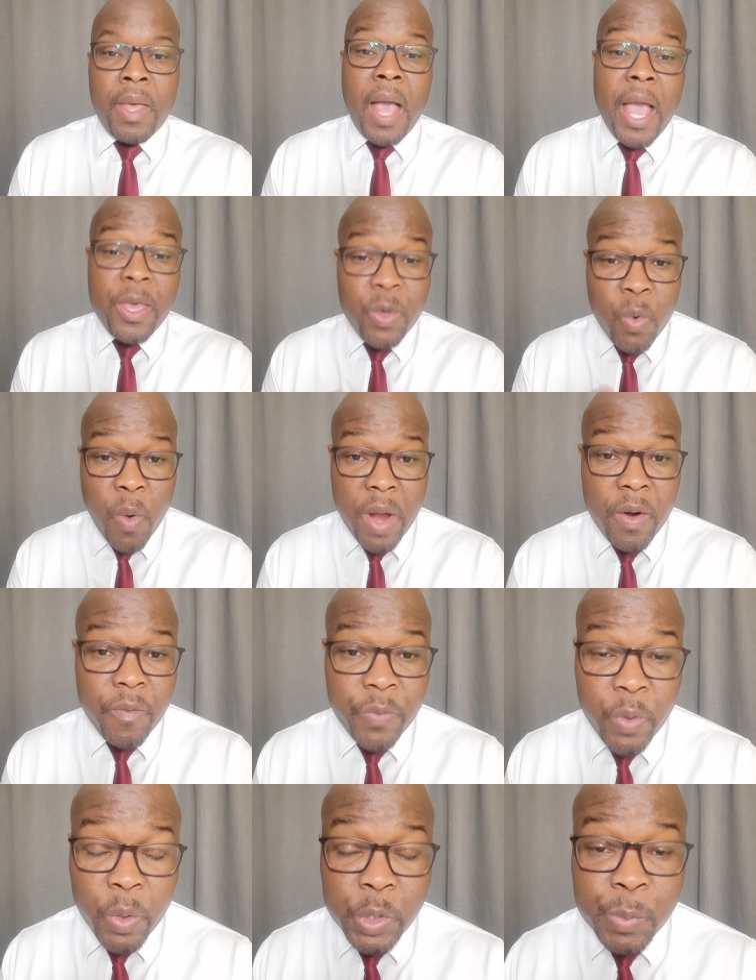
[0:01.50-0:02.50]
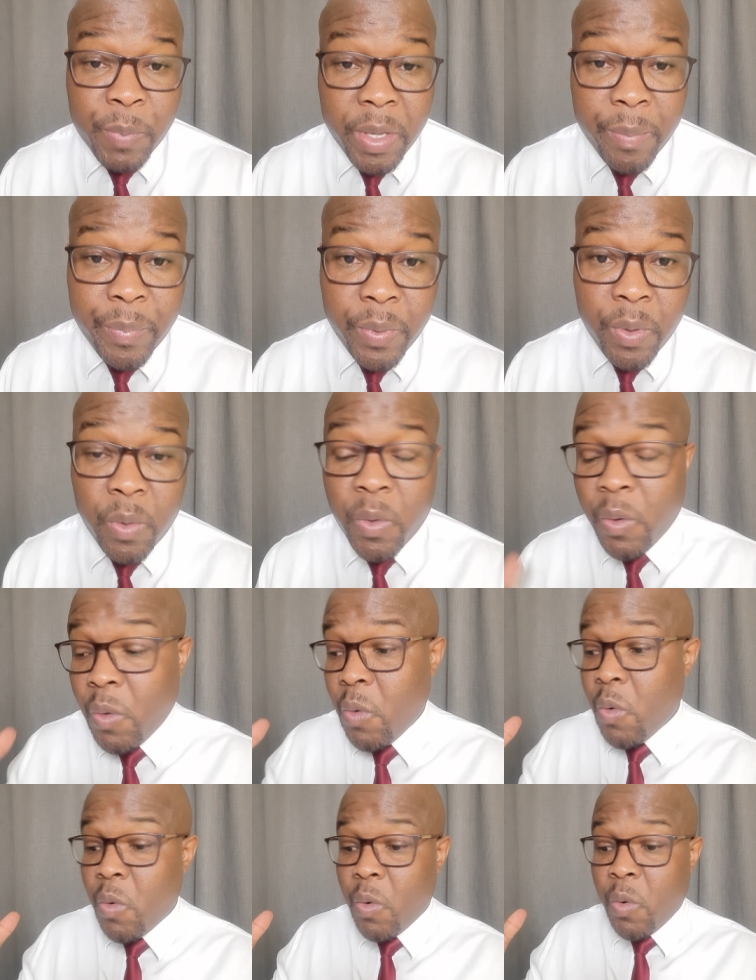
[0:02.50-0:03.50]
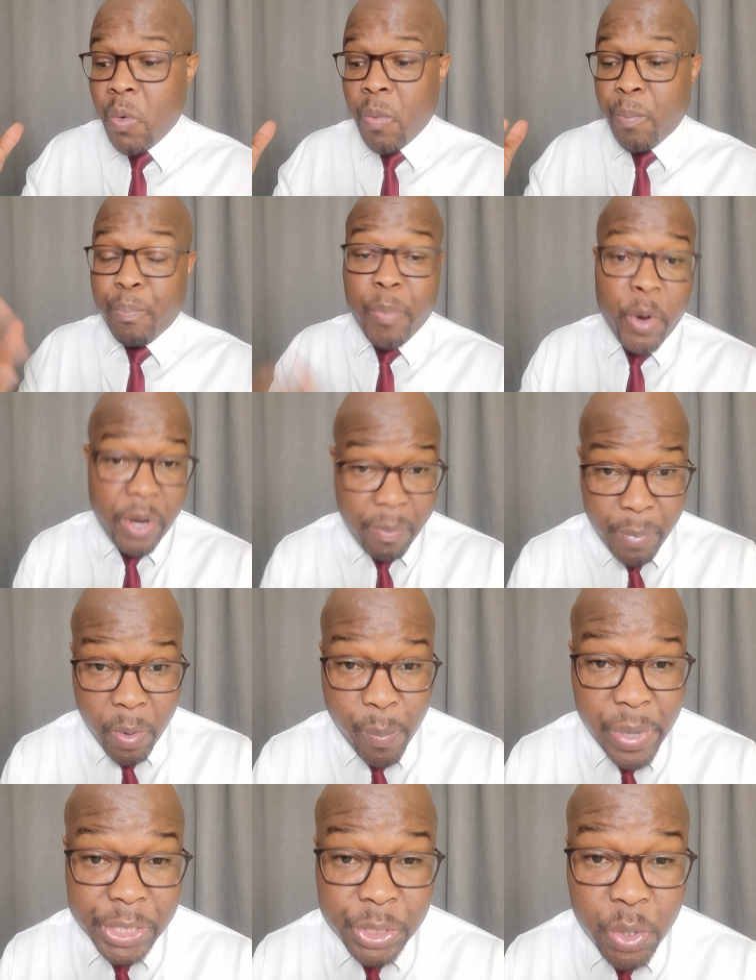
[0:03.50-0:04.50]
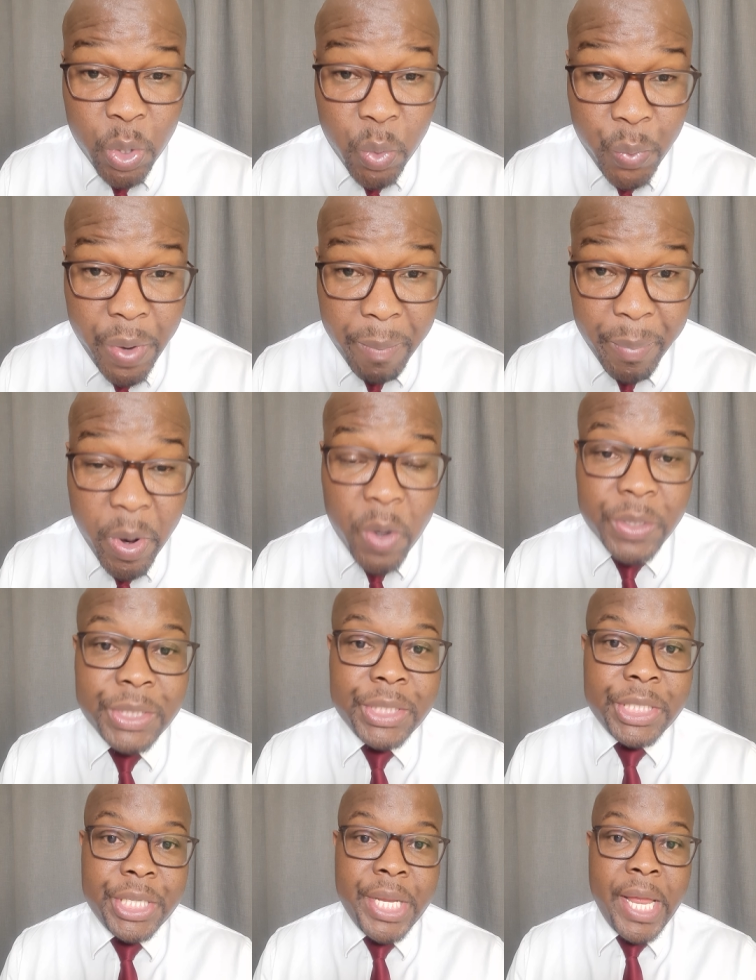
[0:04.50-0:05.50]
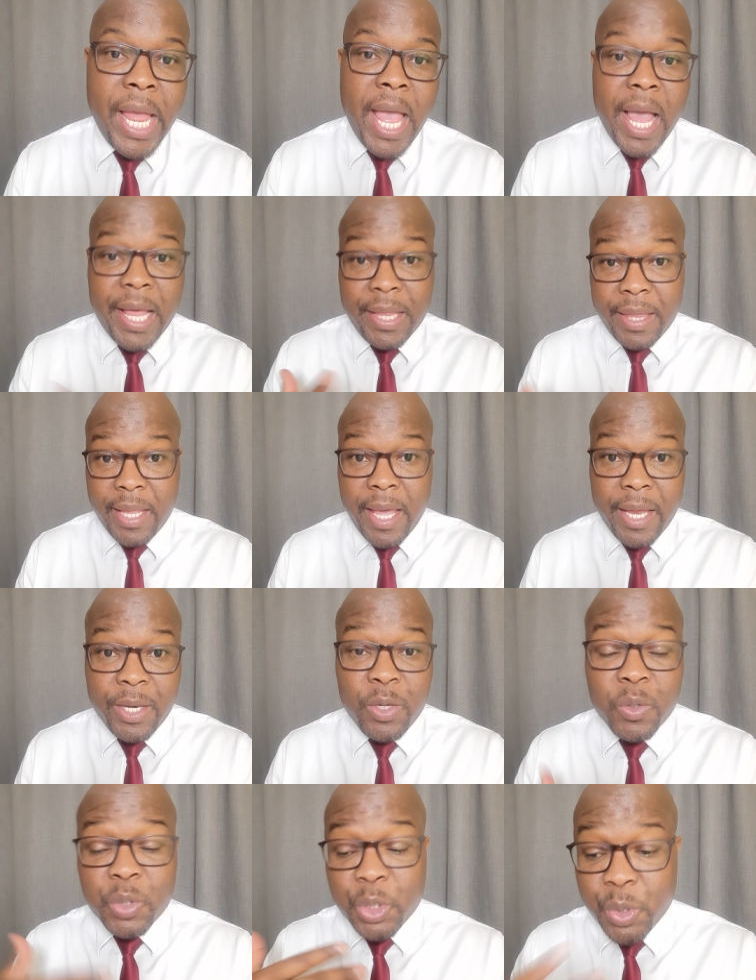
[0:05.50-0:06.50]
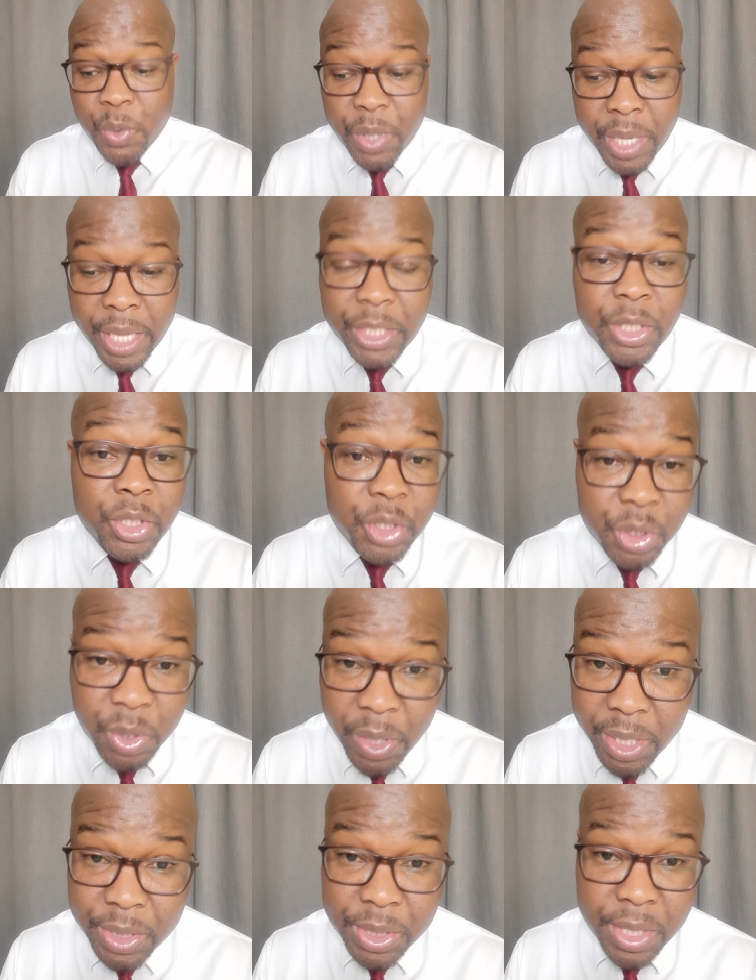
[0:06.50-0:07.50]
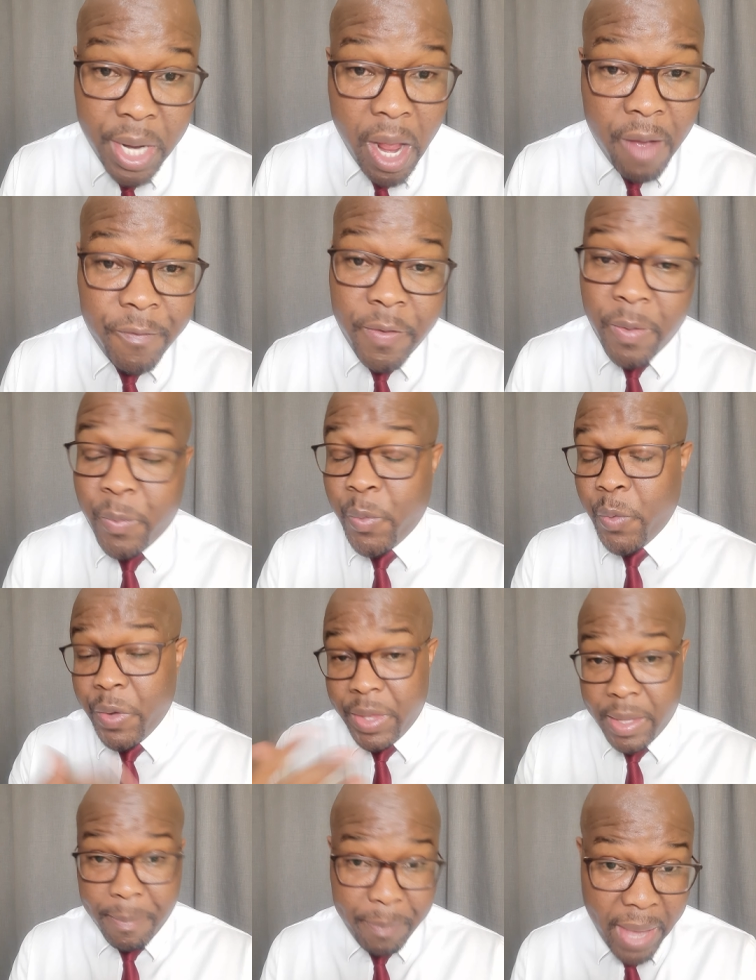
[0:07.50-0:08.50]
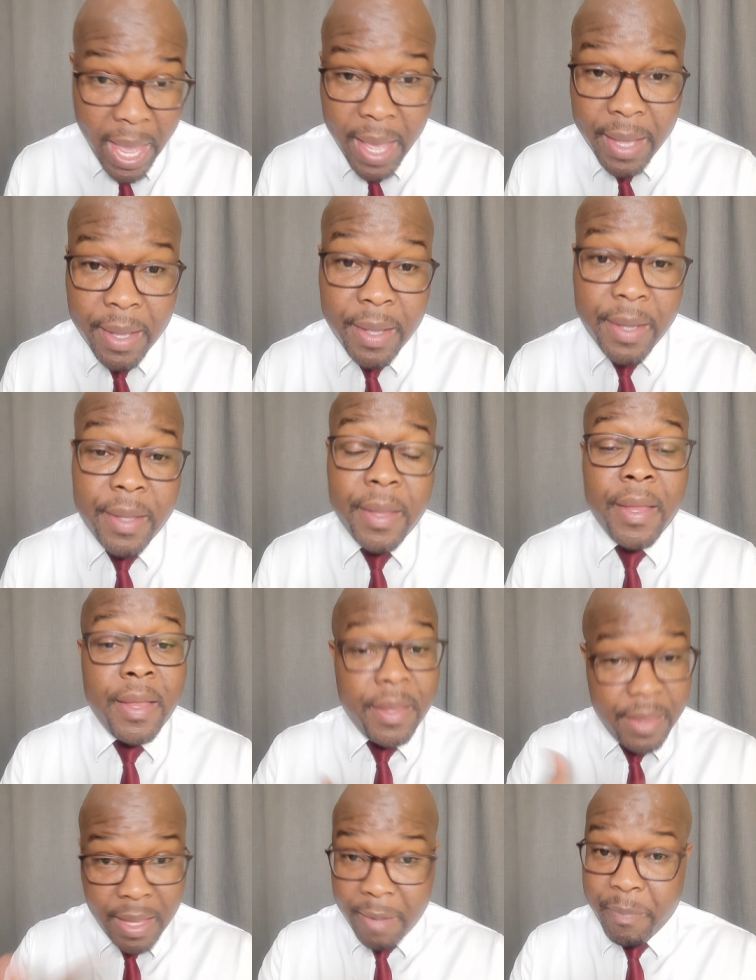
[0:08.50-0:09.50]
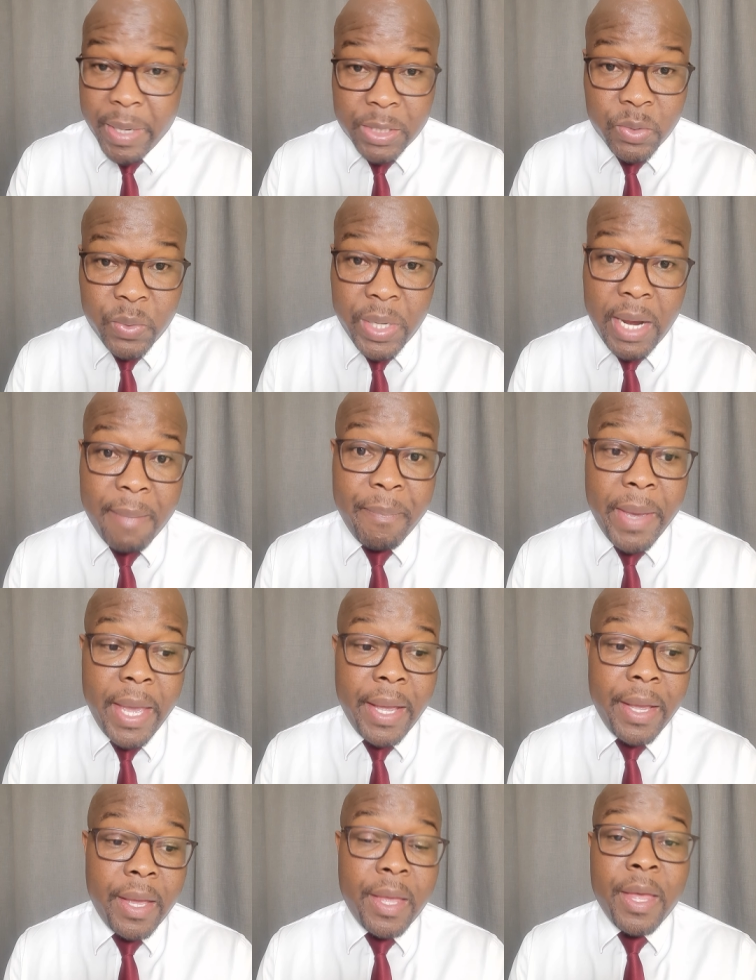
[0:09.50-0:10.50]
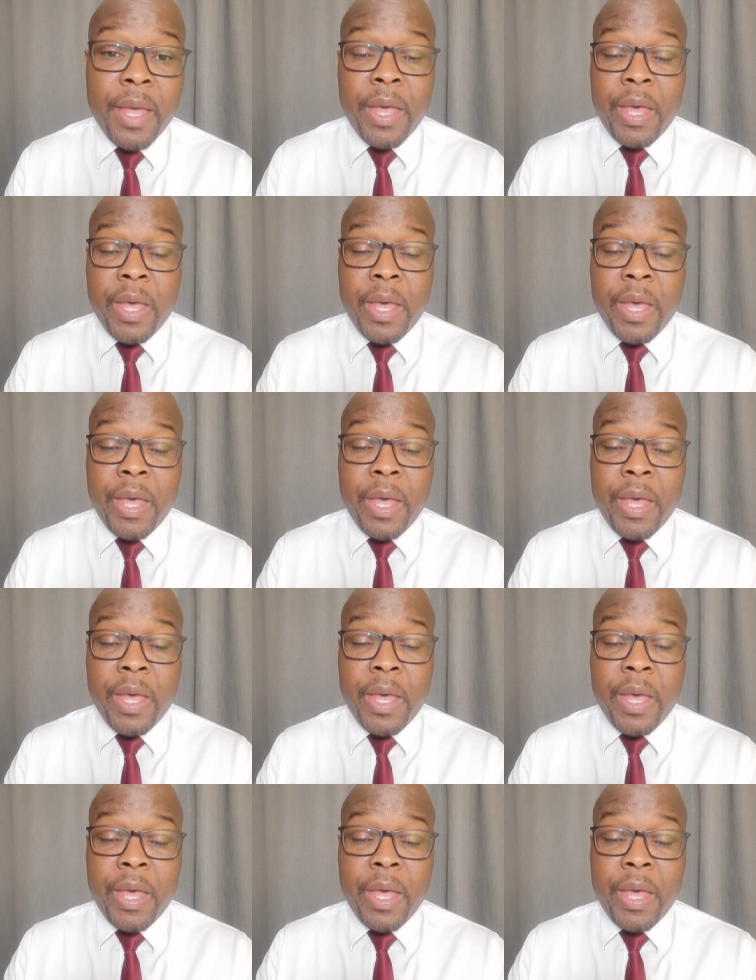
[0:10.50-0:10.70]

Are you one of those people who bought a property through a bond and then you took an insurance cover with the bank, that particular bank,